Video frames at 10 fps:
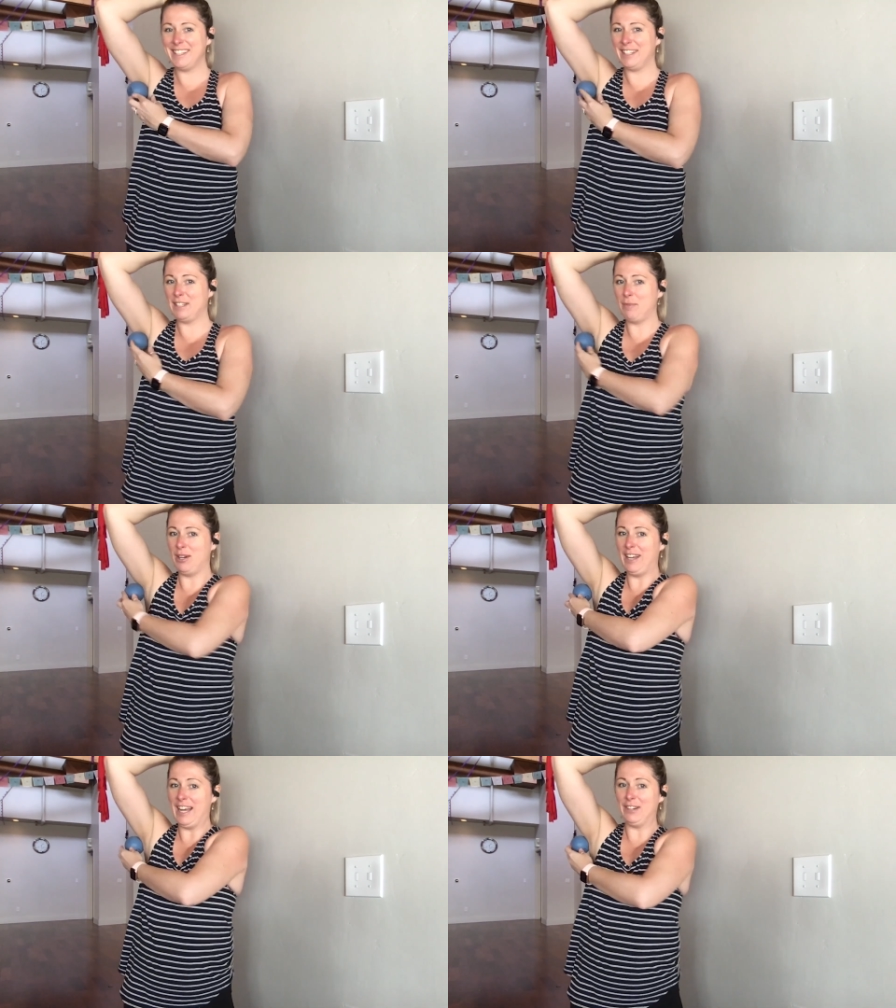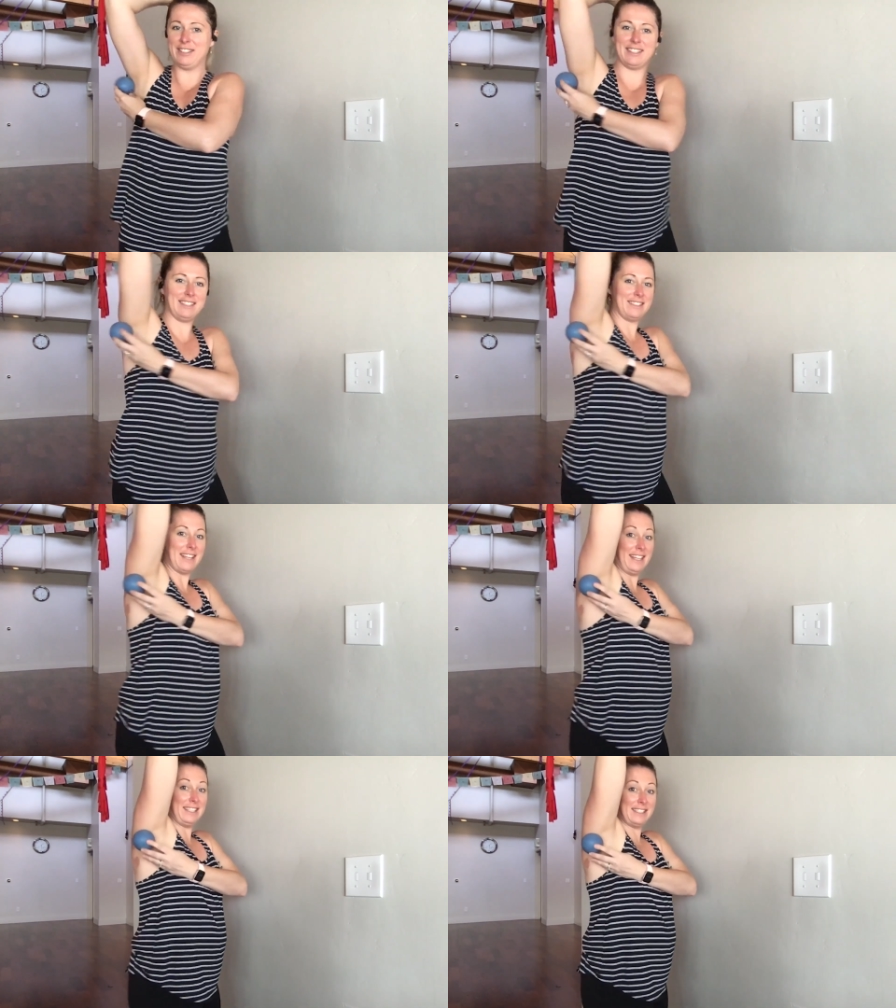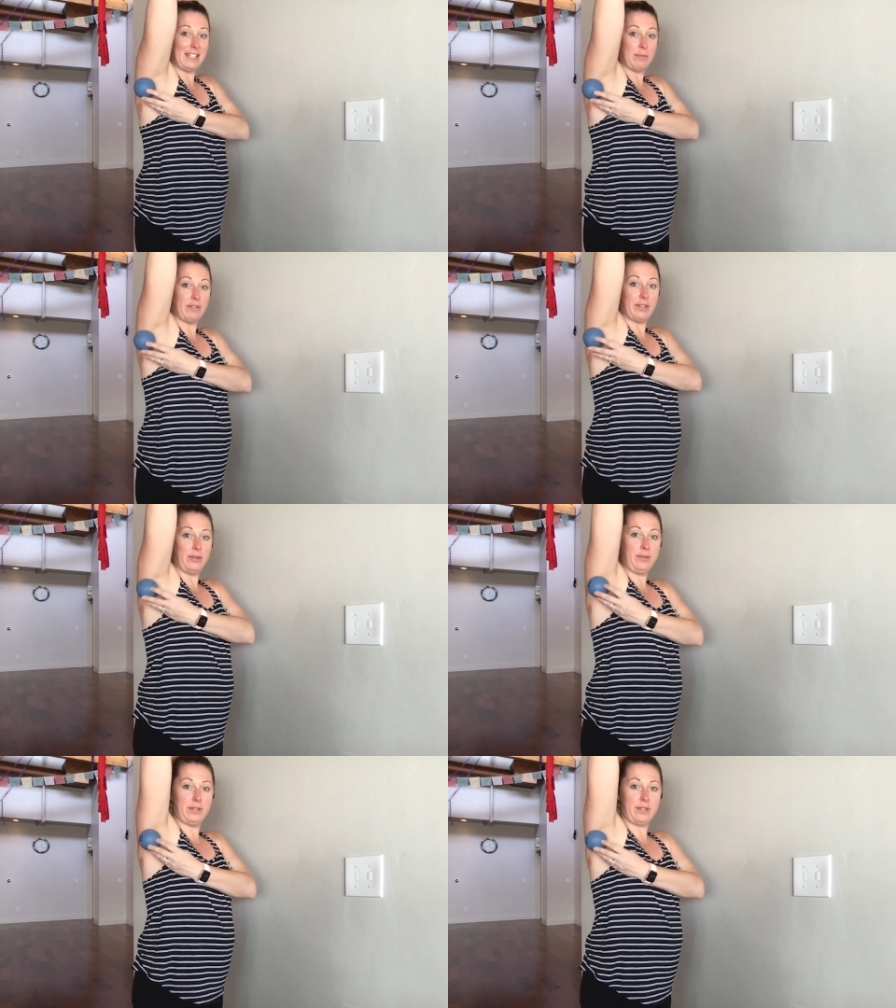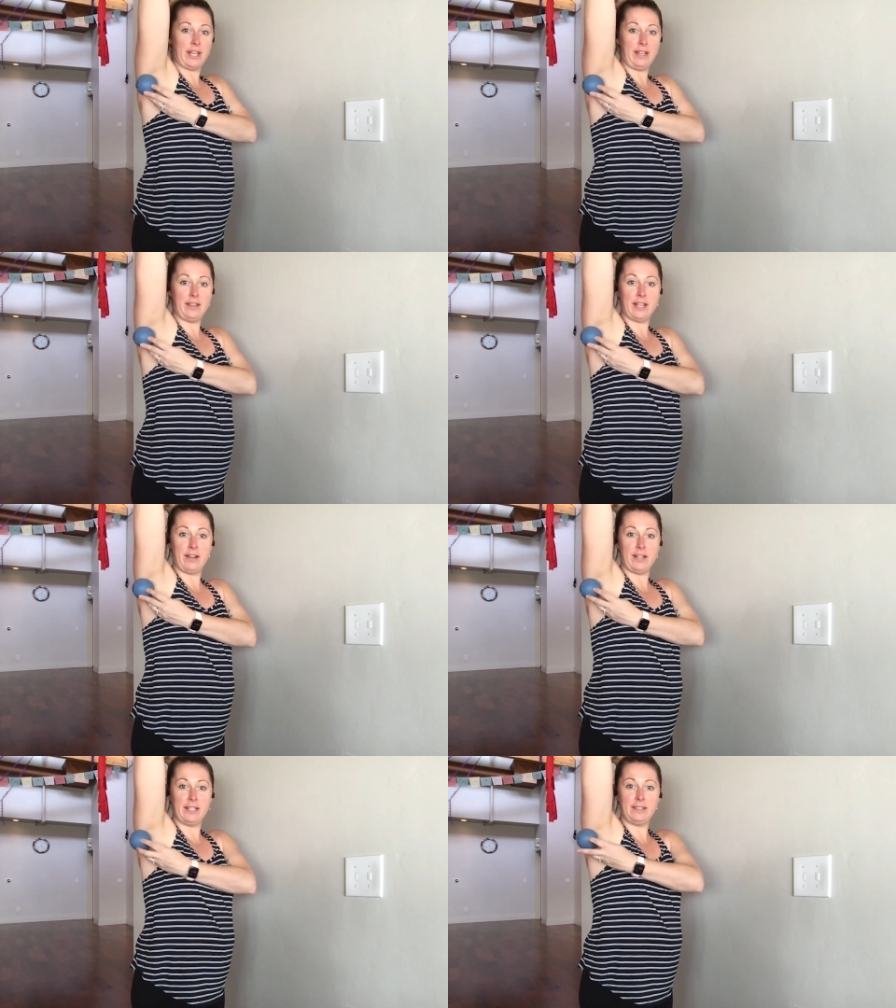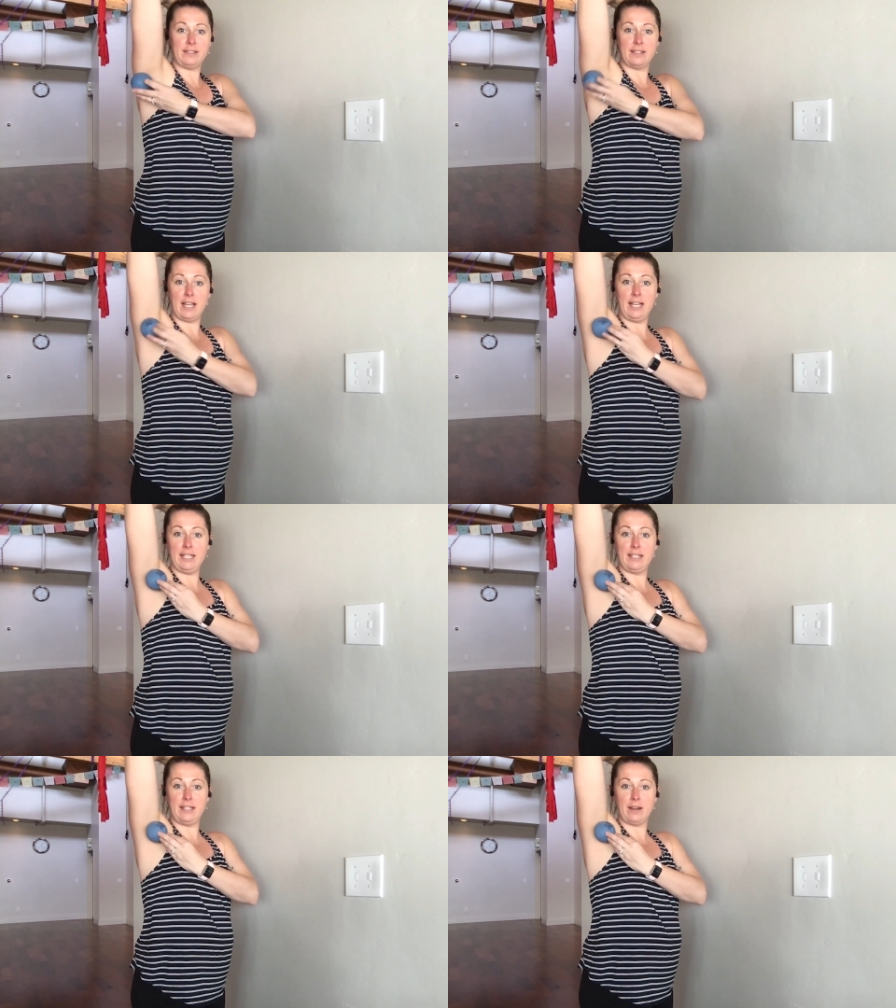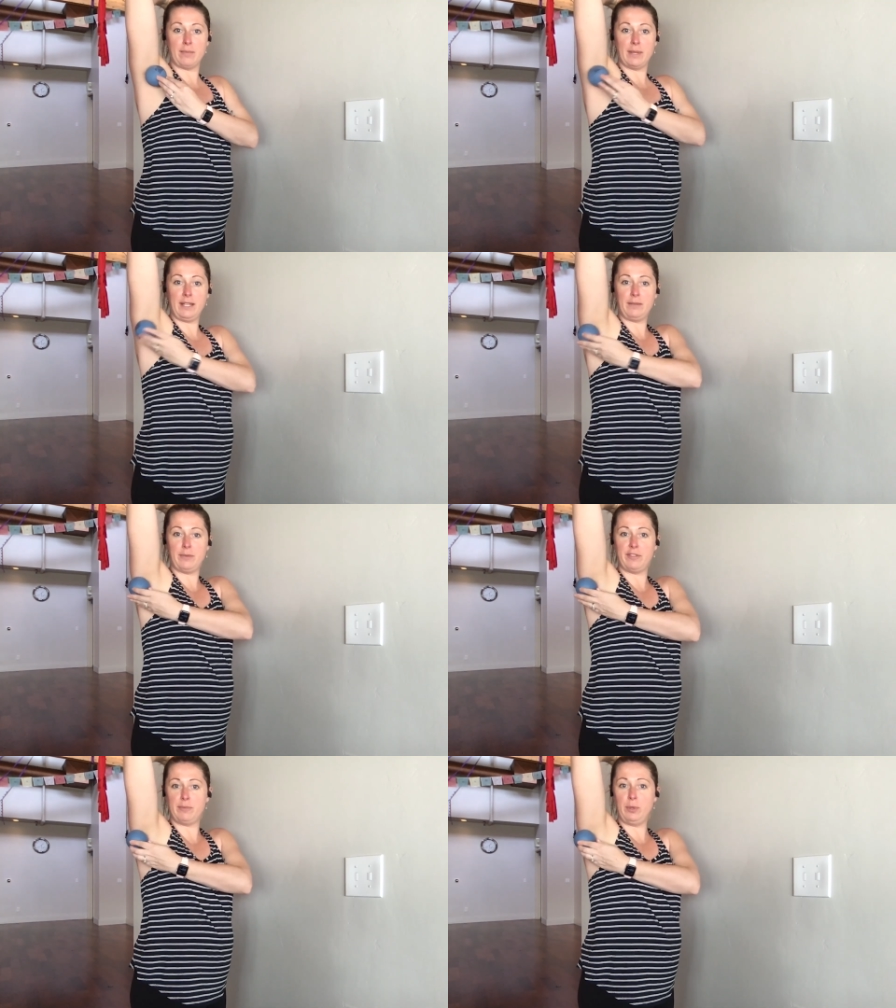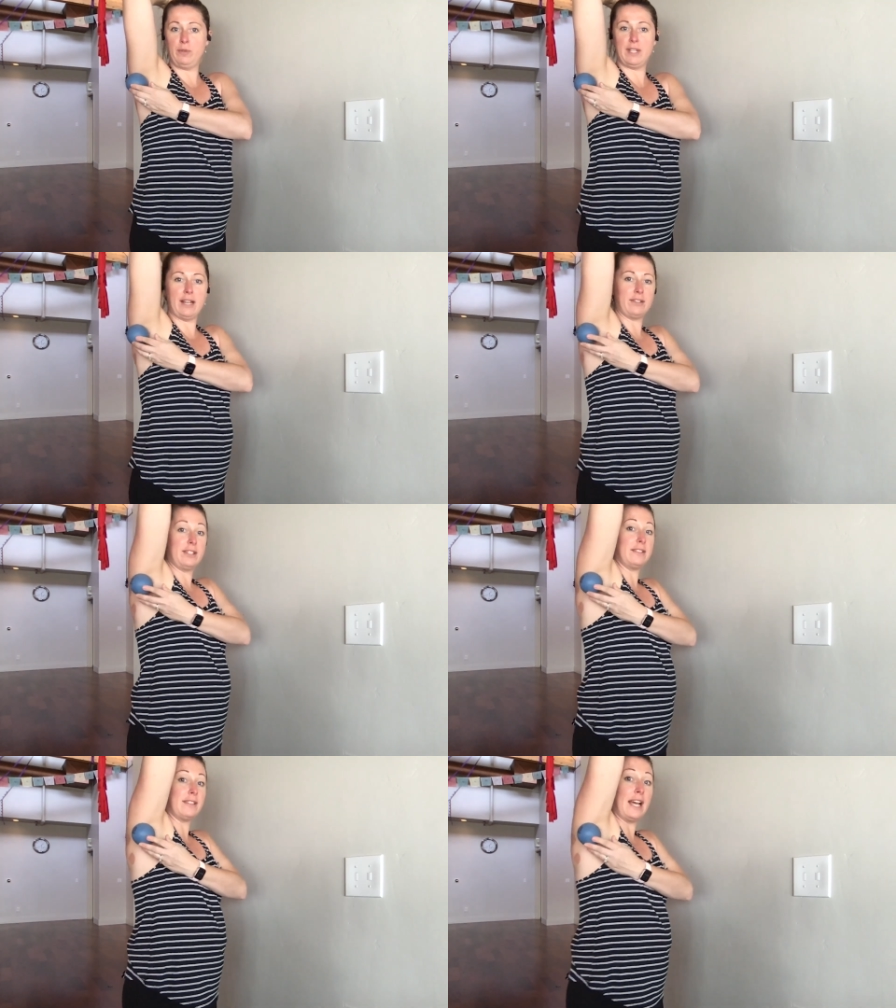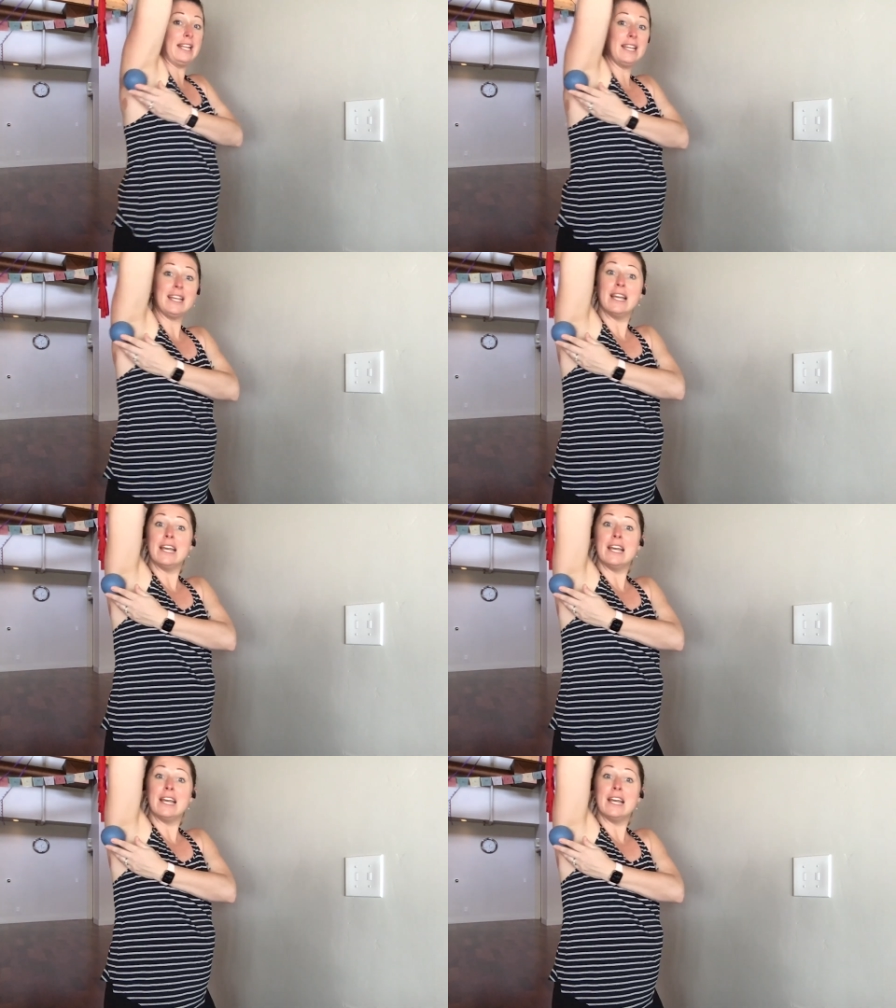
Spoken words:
Take the ball out to the side seam of you. Okay, there it is, not in the armpit. We've moved it out to the side.